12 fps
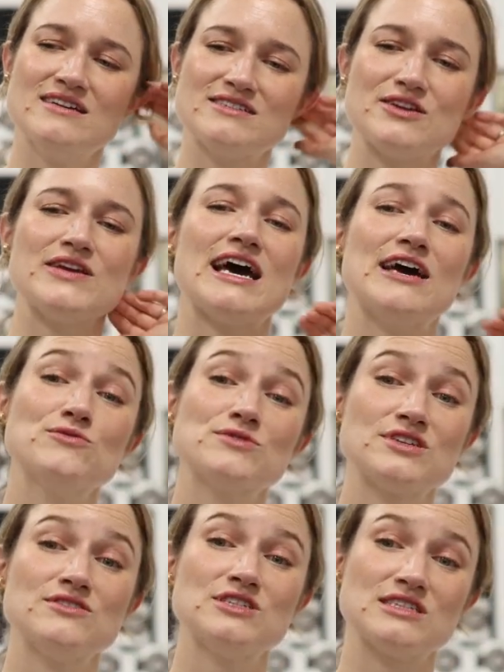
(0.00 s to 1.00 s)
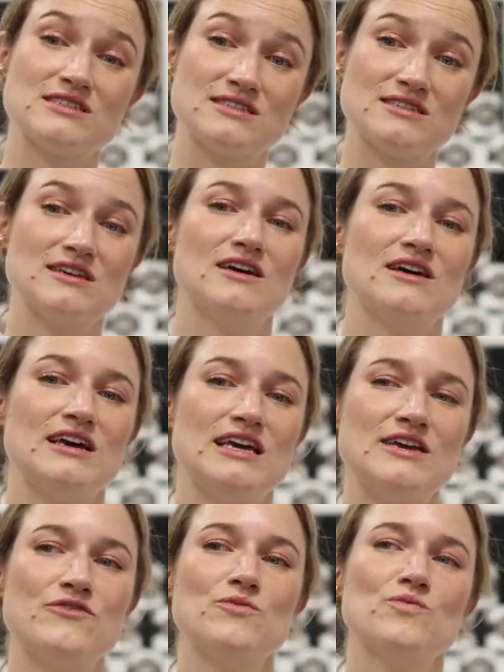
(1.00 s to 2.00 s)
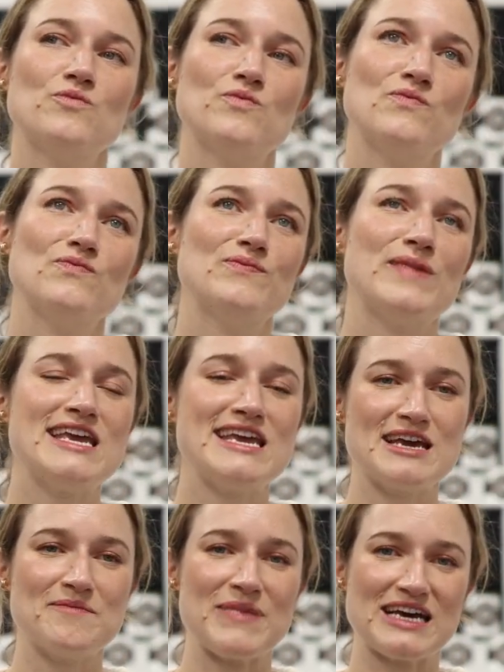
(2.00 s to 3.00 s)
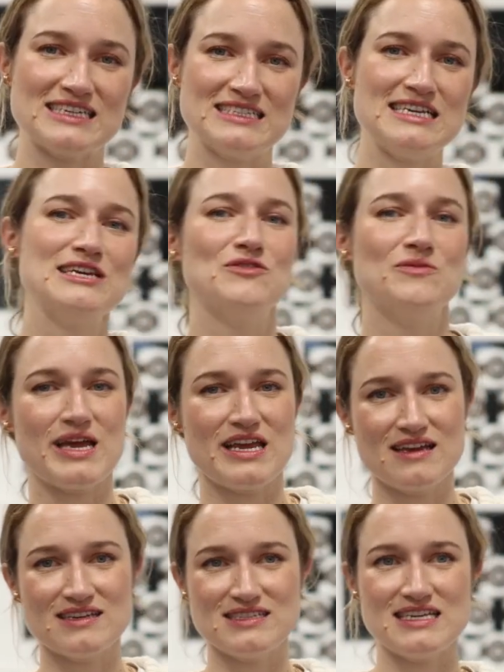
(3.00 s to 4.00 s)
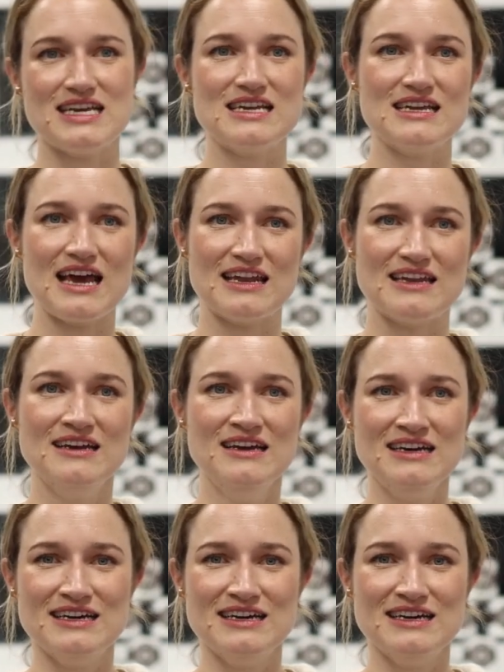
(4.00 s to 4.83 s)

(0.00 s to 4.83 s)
So yeah, and also just even making a magazine or making a zine, and